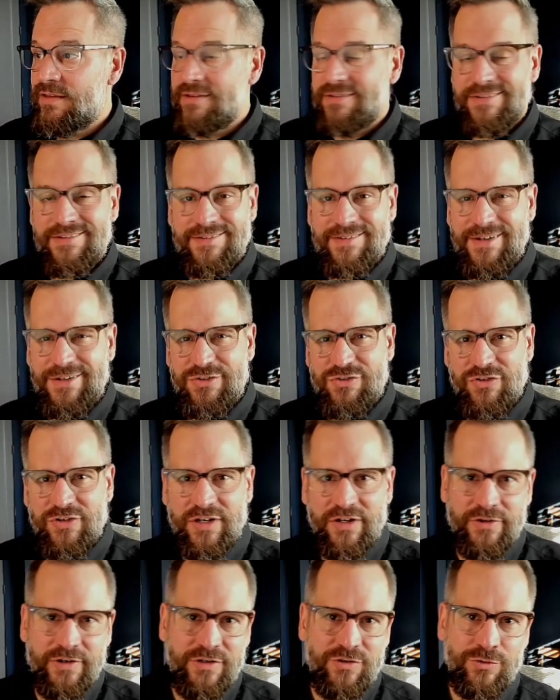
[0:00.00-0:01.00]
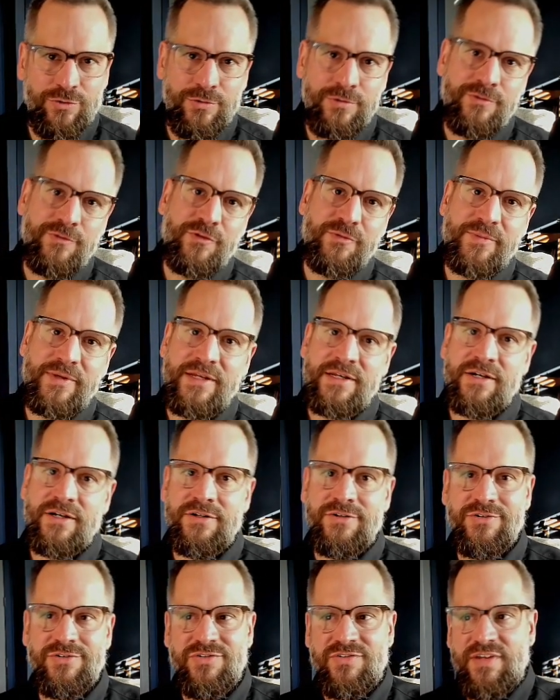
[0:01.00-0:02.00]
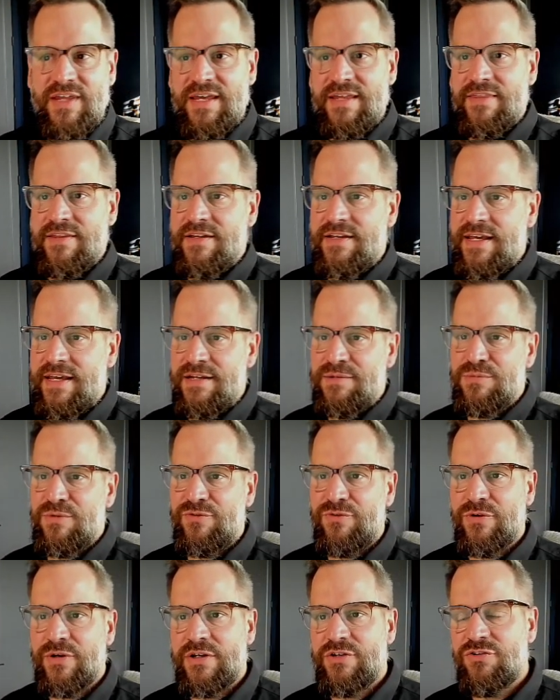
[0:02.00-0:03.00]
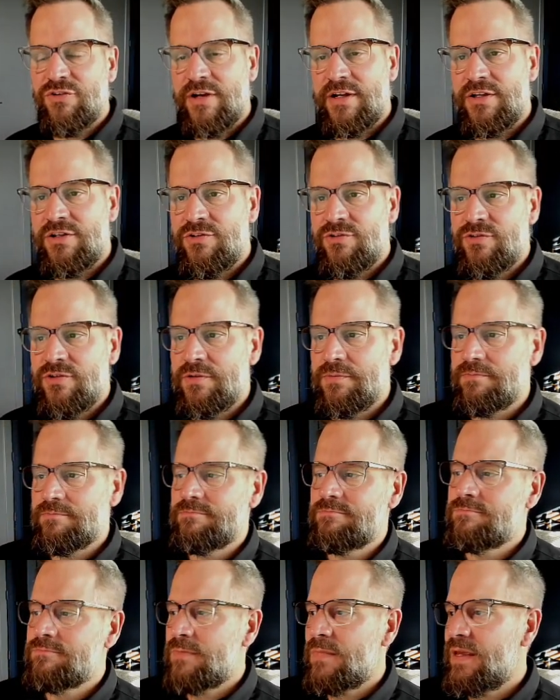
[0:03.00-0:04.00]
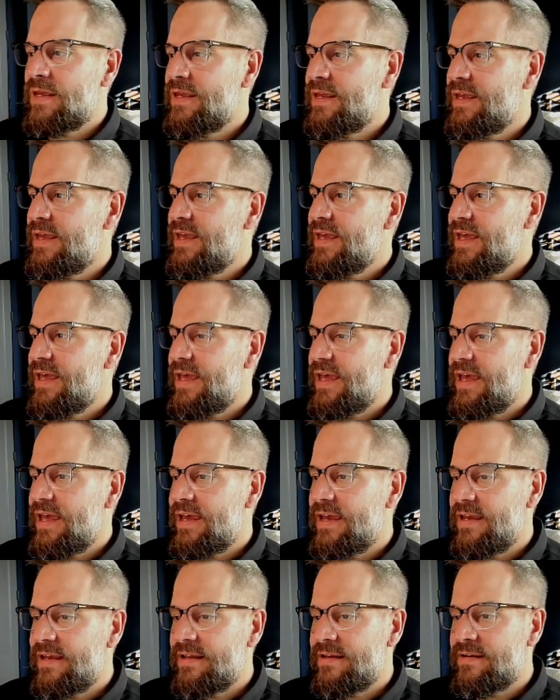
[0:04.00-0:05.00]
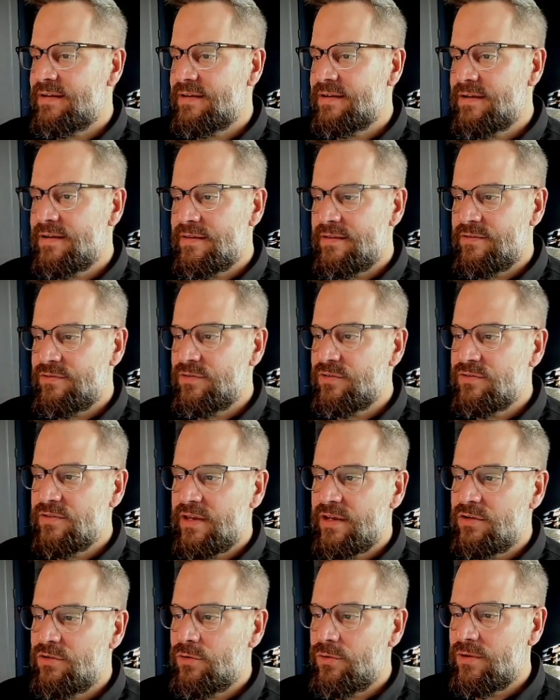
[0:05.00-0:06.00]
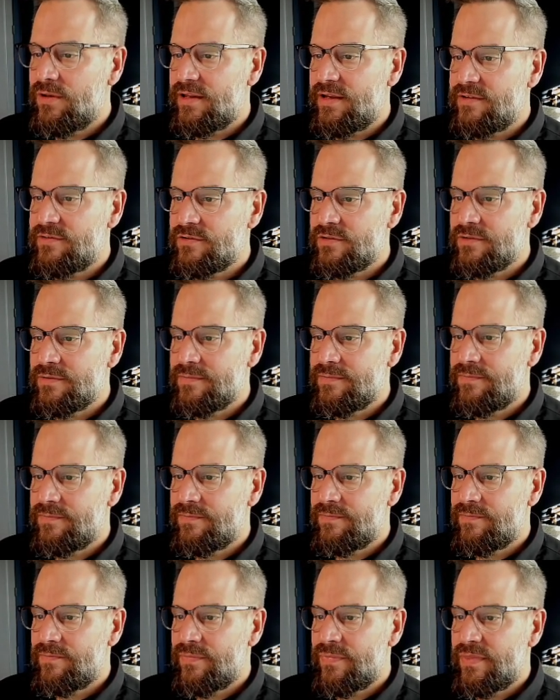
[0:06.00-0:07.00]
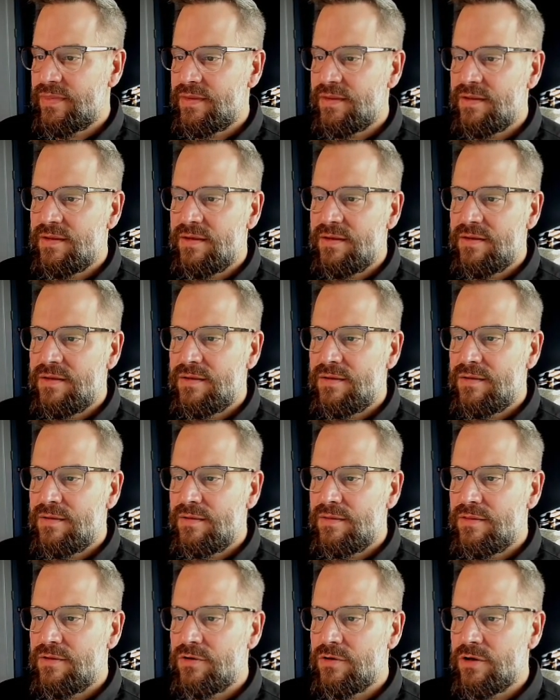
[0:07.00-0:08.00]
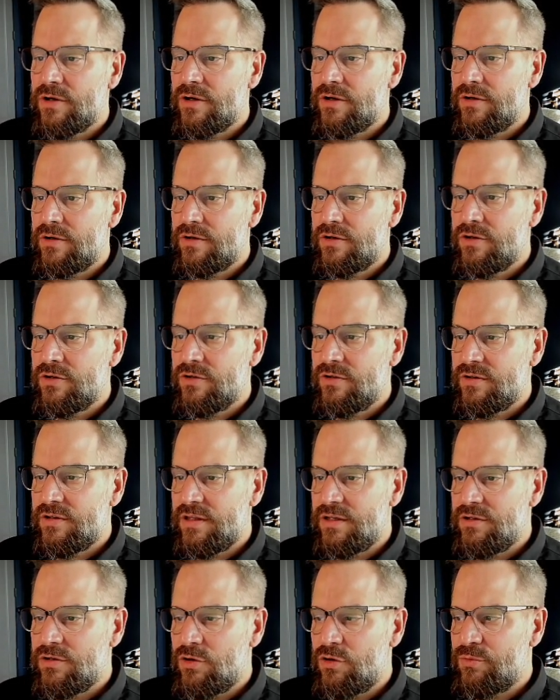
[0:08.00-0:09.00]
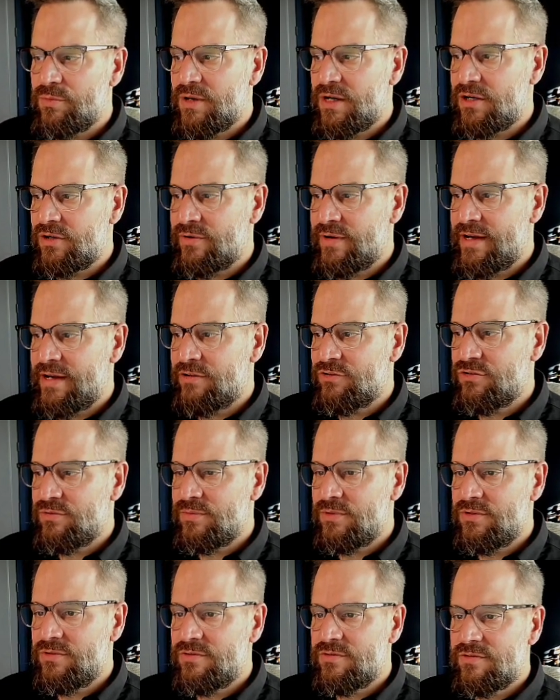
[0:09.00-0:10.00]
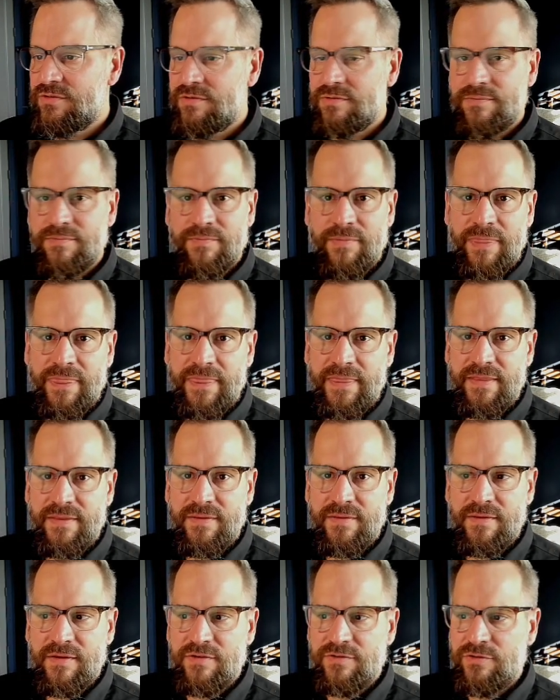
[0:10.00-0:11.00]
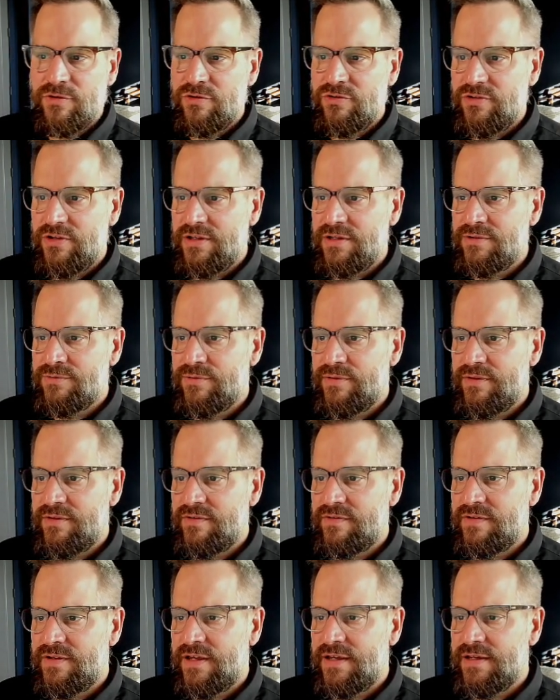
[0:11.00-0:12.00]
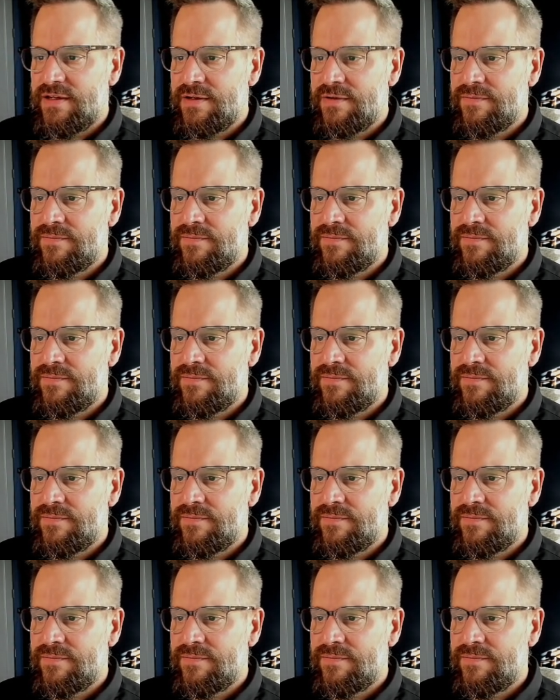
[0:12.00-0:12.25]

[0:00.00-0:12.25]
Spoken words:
This is an engineering tool for me to understand the data before I try to use it. And this looks like a totalizer. There are currently no model attributes associated with this tag.